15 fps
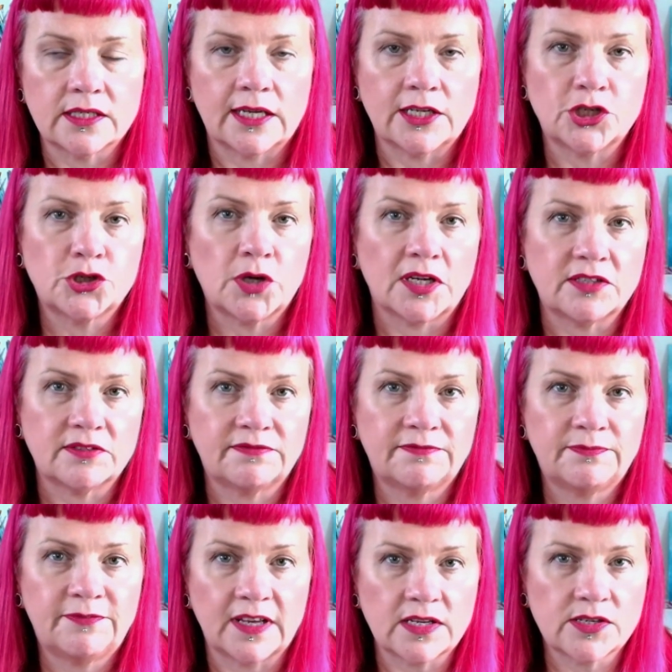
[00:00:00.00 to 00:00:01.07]
it tried to
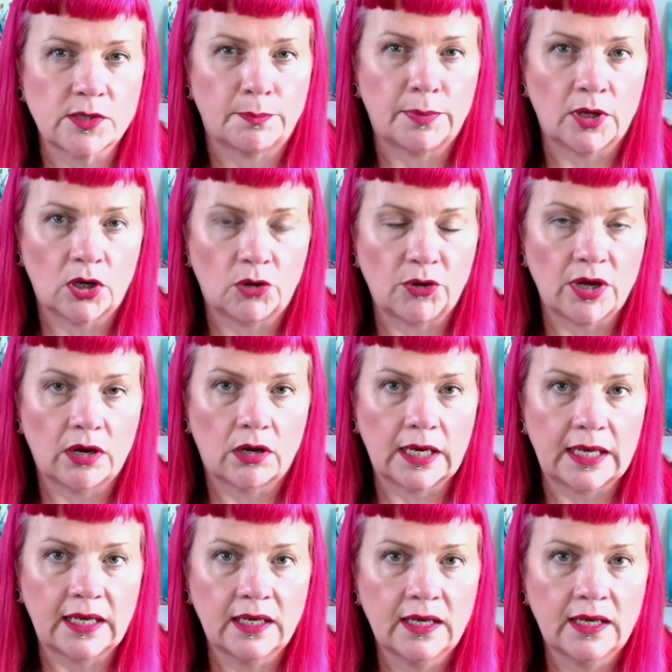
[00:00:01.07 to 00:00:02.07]
fix a blurry eye,